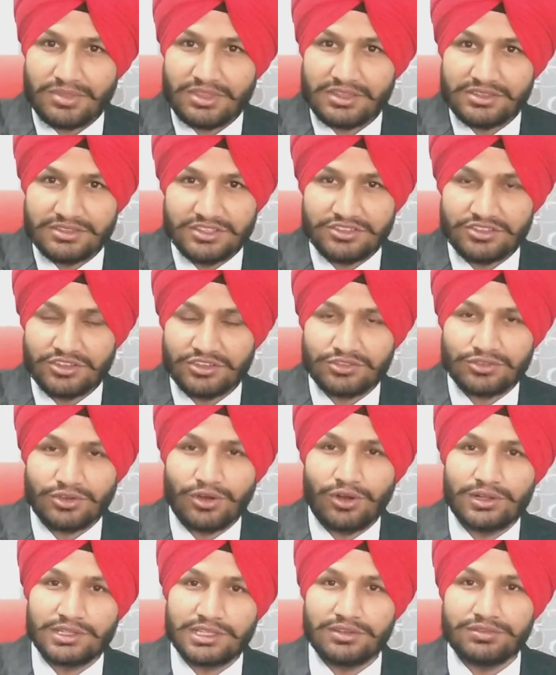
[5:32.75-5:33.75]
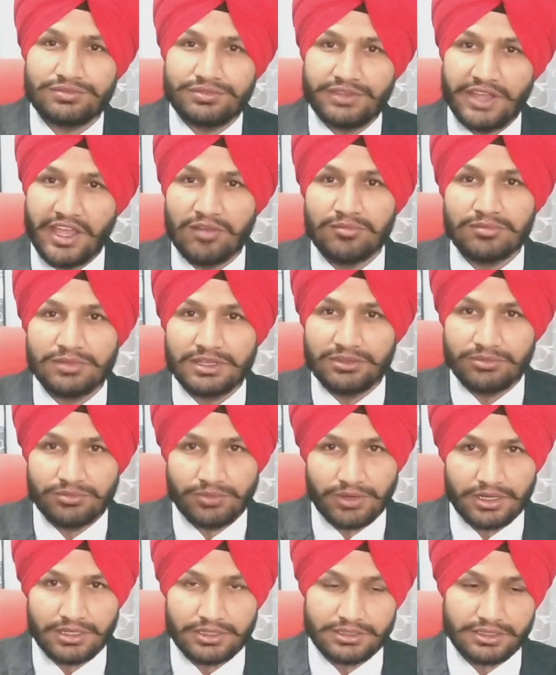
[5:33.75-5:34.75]
This is called the family
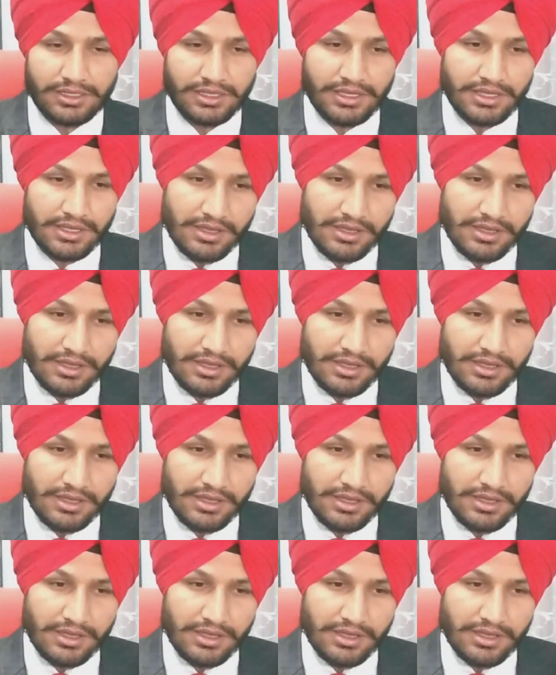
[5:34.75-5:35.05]
word.